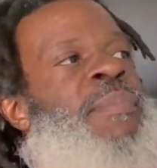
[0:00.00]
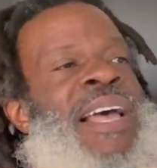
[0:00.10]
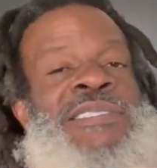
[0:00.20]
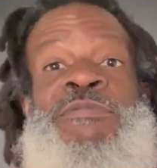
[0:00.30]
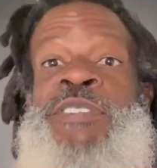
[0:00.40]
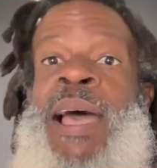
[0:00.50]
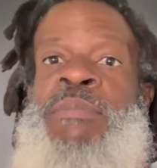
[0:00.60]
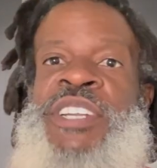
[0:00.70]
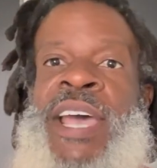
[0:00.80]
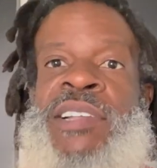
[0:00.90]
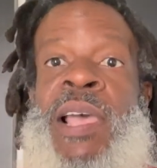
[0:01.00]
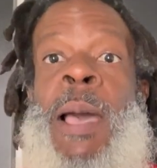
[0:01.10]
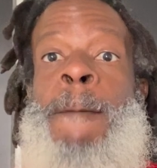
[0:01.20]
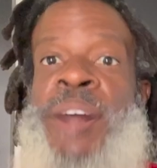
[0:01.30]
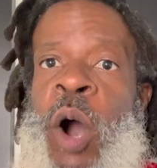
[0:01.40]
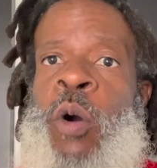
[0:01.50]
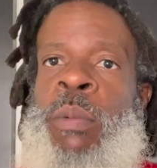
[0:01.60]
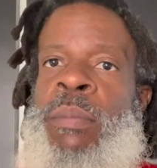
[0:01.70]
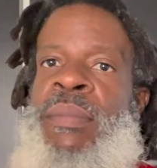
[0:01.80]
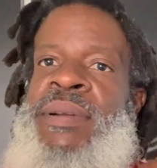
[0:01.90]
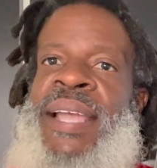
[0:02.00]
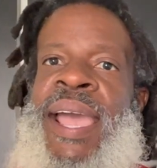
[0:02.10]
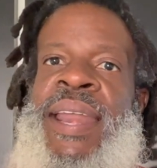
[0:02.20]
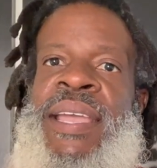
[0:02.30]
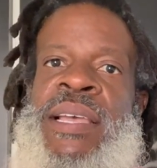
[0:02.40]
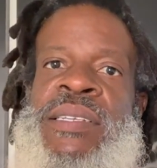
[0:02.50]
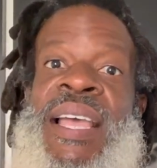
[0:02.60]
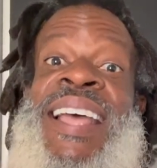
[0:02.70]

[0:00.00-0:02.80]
like some flapjacks. Boom! There it is.